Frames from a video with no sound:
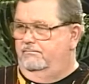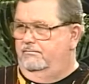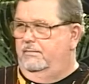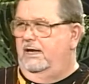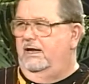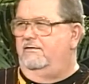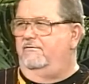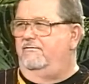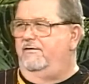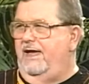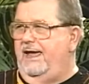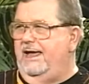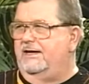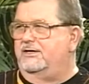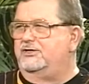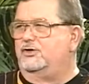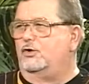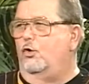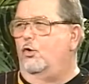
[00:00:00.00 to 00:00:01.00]

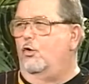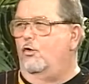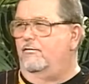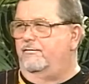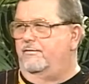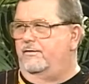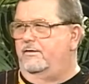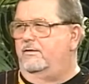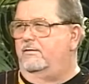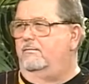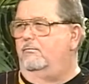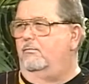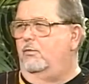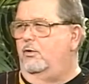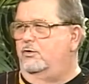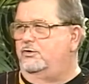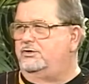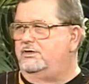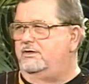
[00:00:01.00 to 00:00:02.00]
advanced over
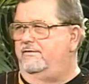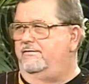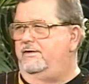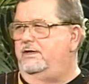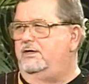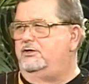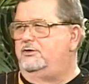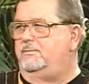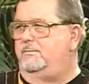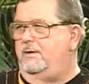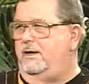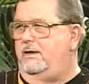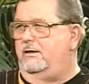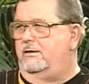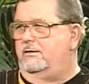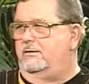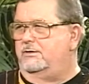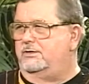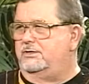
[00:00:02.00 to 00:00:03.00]
most of his
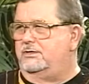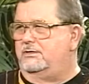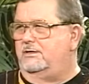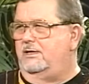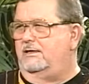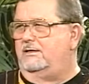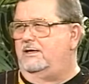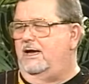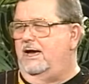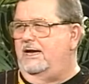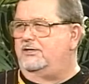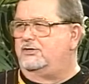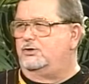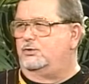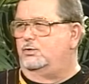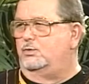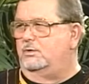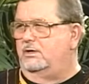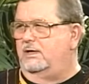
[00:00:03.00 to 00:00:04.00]
peers at the high
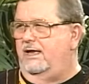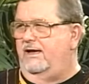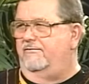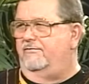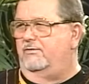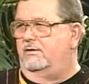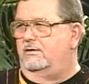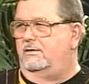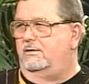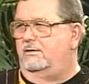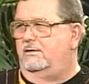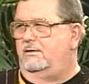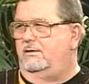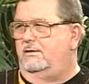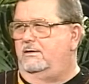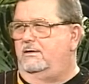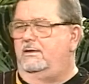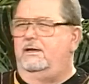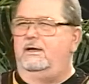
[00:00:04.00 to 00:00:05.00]
school level.
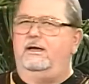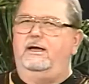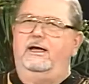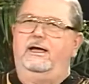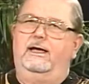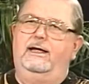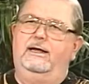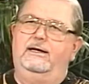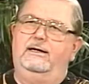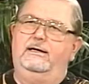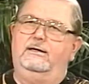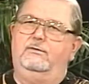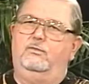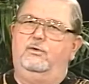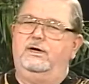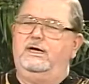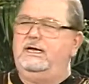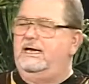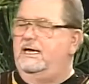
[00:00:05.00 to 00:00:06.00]
And
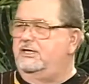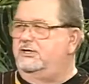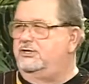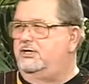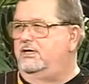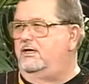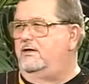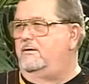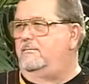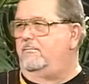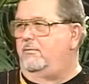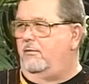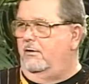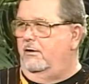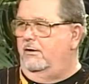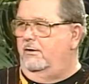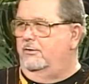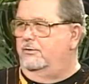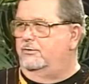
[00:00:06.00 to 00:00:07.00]
when he gets into the
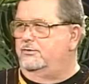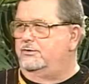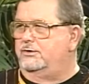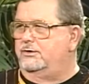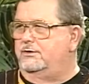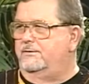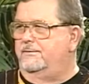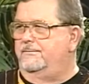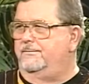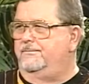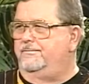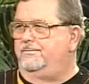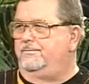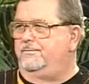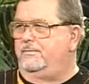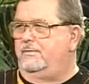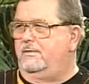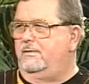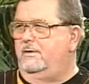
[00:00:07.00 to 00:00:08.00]
pros,
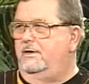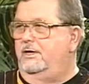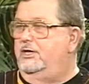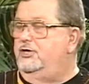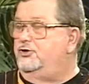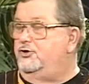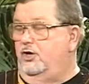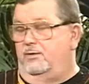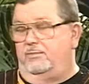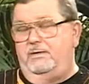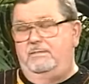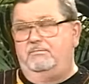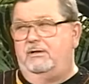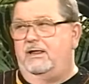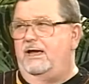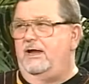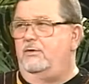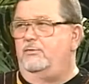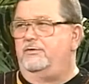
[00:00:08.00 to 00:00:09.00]
he's going to be
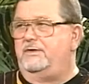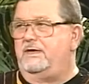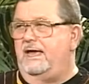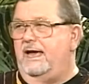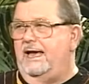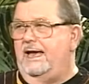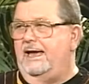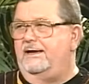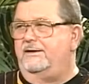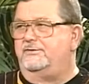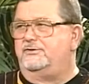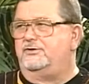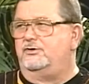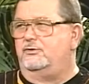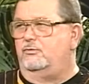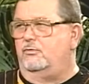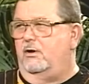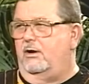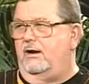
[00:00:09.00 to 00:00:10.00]
playing with guys
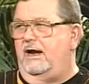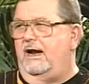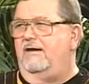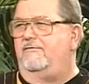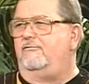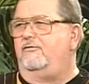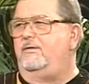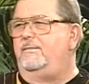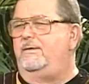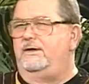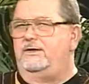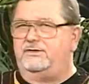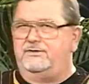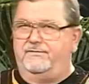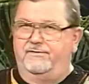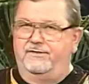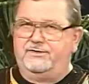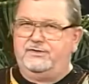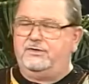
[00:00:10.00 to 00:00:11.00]
who are every bit as
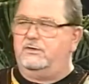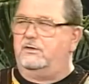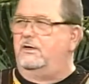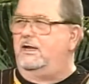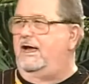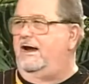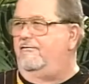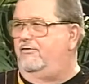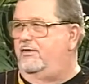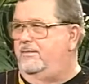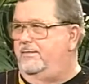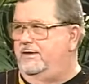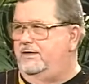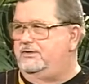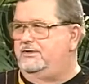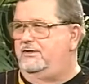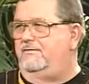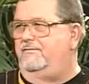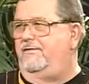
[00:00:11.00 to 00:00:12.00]
physical, every bit
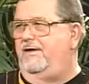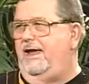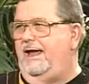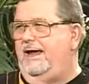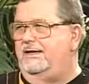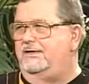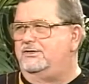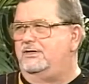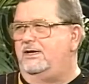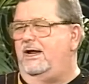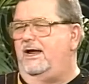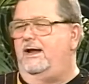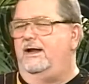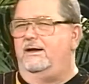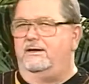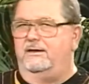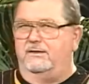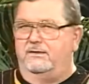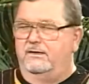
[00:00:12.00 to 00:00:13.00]
as advanced,
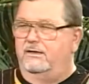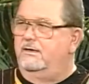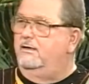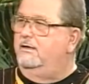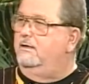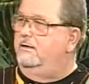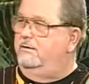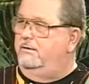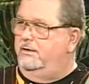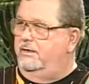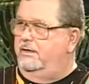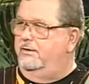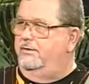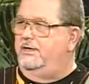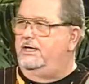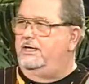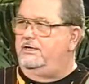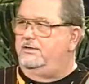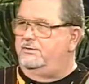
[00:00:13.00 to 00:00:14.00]
and
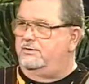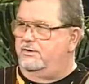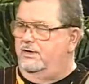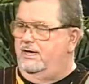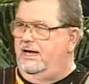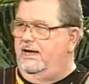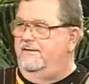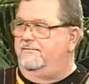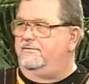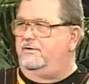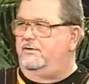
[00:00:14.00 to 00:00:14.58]
he's going to have to